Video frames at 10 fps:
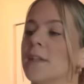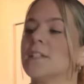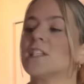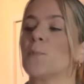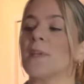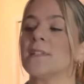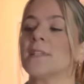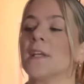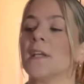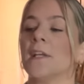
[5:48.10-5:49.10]

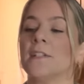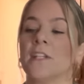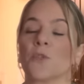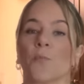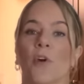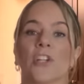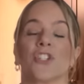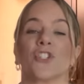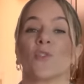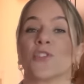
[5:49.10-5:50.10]
Dispensing dish
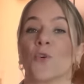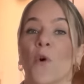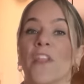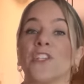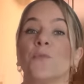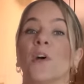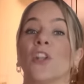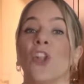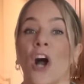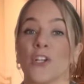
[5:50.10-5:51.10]
brush. So it's the one that you
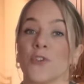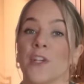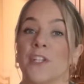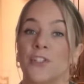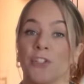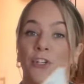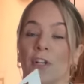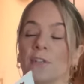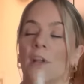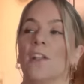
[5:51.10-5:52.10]
put laundry
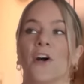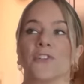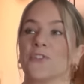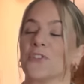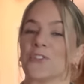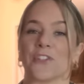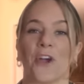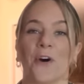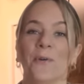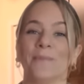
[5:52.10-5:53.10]
detergent, not laundry detergent,
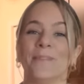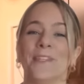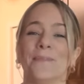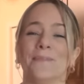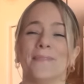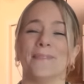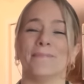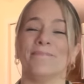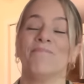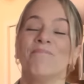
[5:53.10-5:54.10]
y'all.
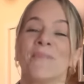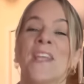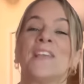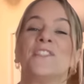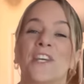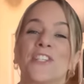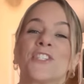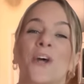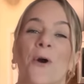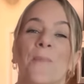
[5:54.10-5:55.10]
Dish
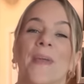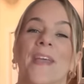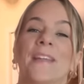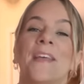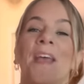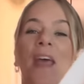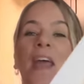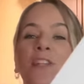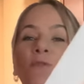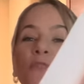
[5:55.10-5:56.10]
soap in,
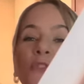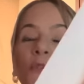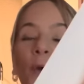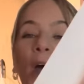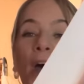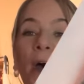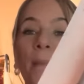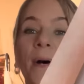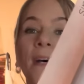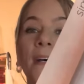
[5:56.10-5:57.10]
and you
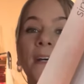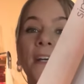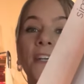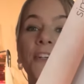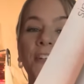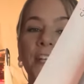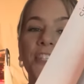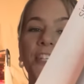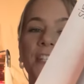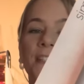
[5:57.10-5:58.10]
scrub your
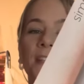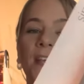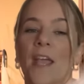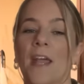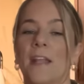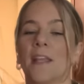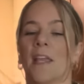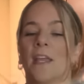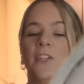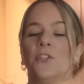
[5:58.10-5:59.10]
dishes. And
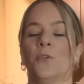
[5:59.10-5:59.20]
again,